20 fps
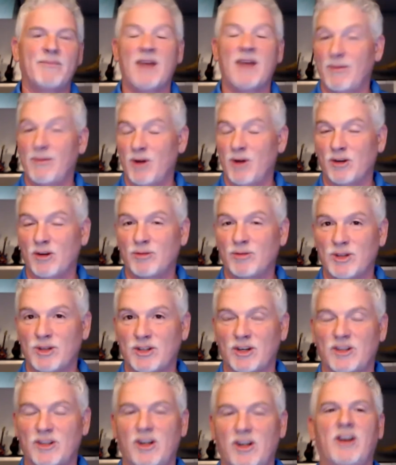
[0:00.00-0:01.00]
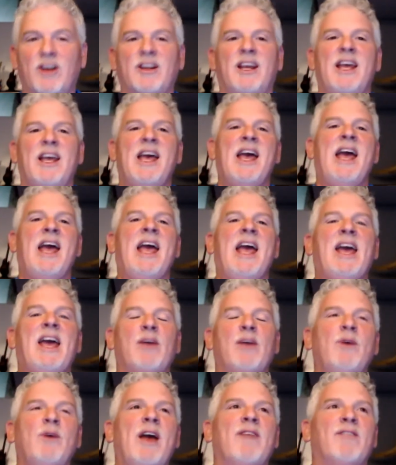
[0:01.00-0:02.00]
I'm your host, Mr. Clark,
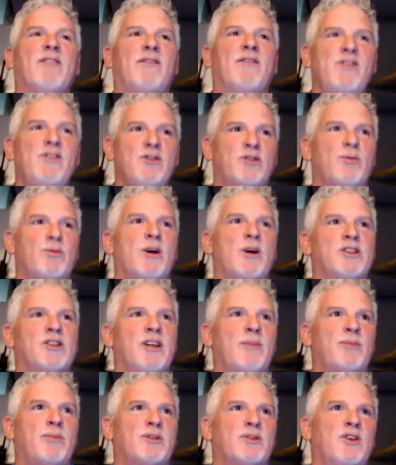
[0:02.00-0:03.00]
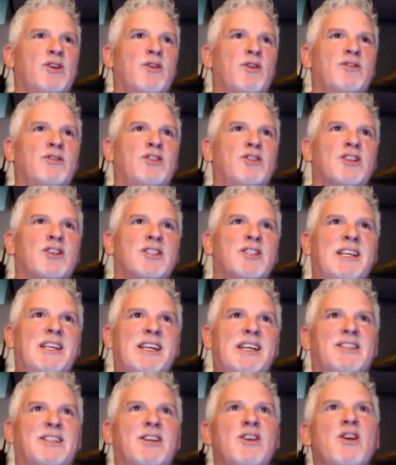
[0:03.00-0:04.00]
and we have a few special episodes just to
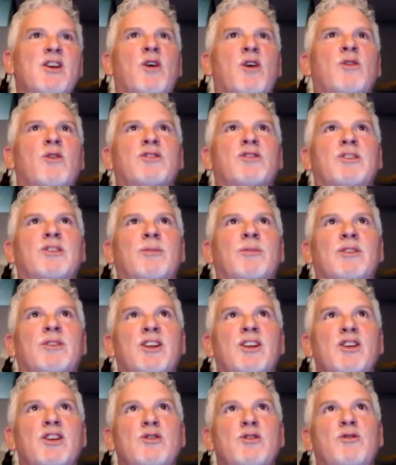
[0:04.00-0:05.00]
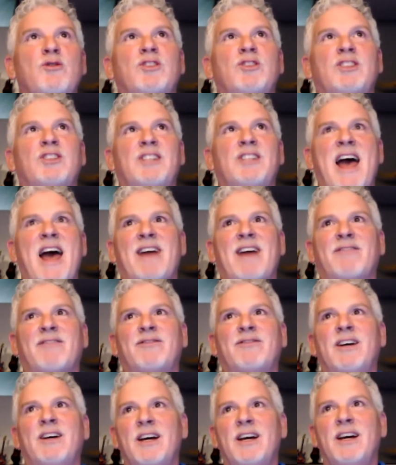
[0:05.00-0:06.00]
get to know some of the new staff
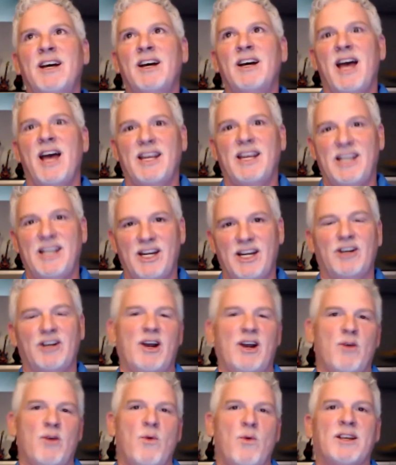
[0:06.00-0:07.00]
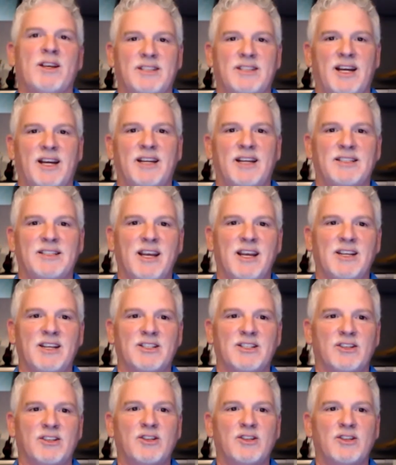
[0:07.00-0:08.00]
here at West Dodge
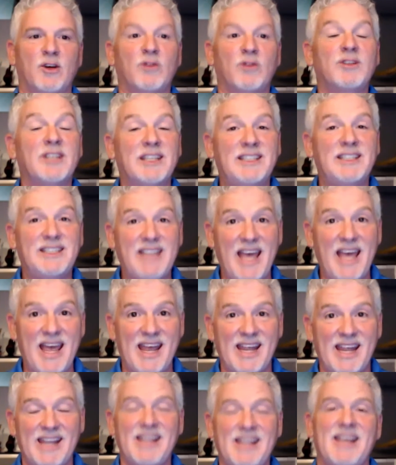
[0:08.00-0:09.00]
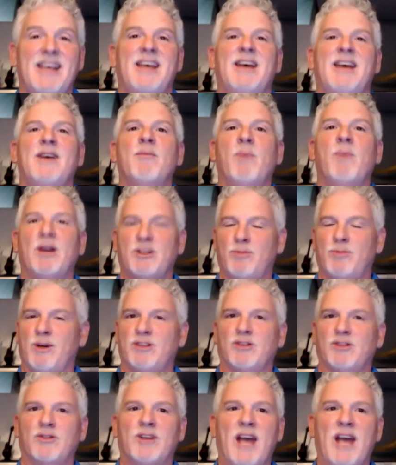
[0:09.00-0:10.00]
Station. So today, my
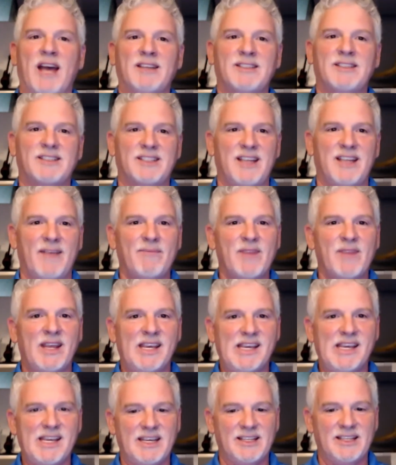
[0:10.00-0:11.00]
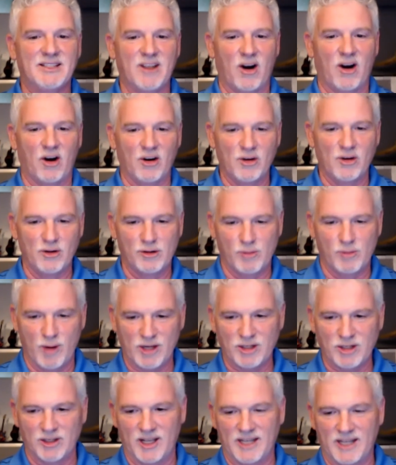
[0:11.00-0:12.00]
special guest is our new
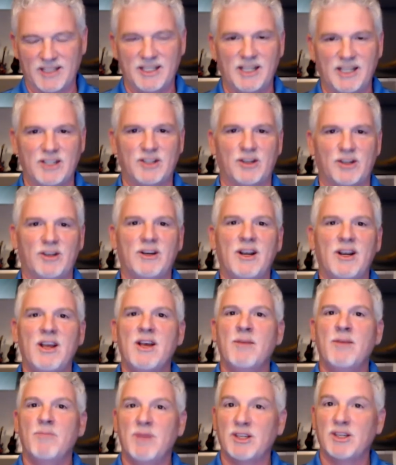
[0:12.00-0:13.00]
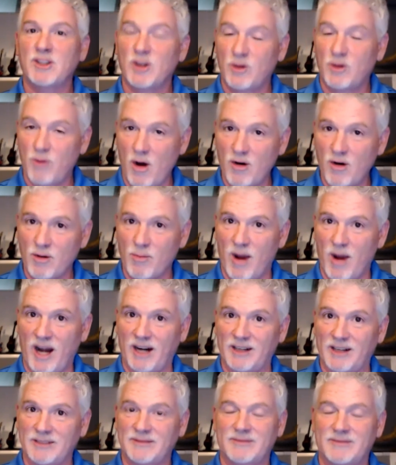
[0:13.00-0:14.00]
special ed teacher, Ms.
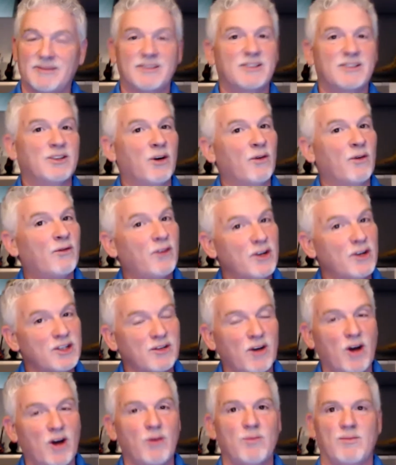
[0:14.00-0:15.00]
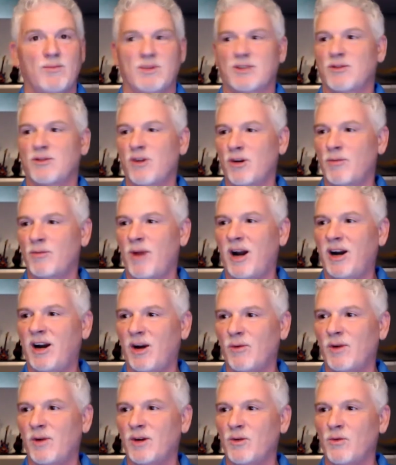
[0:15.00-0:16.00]
Gronemeyer. So first of all, Ms. Gronemeyer,
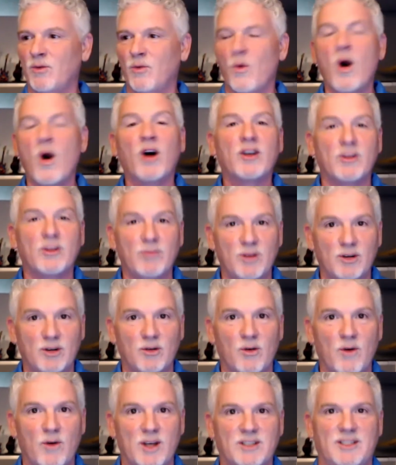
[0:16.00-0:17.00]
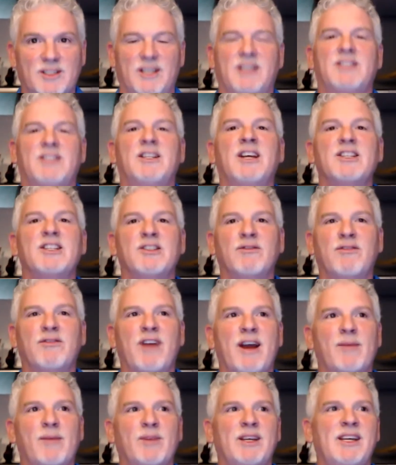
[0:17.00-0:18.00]
I want to welcome you to the West Dodge Station
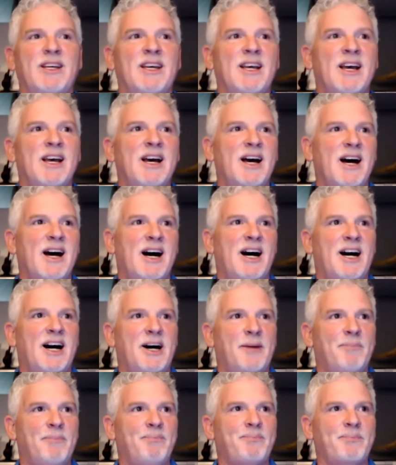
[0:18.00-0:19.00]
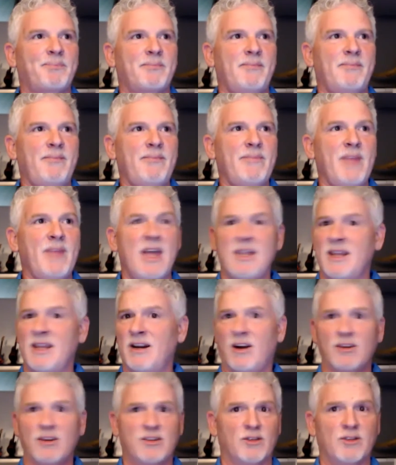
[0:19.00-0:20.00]
family. And
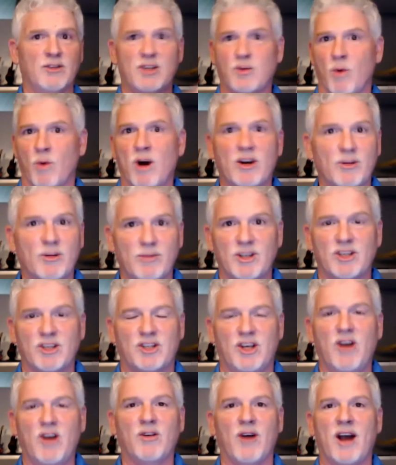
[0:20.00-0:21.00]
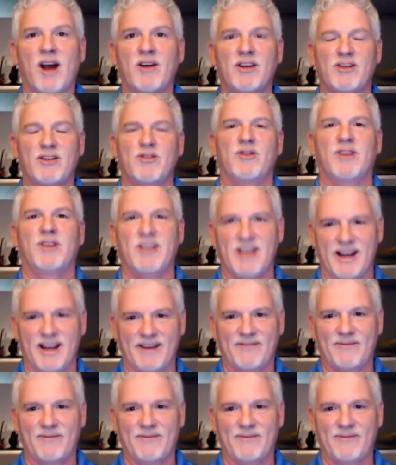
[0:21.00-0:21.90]
then also just welcome to the show. How are you doing today?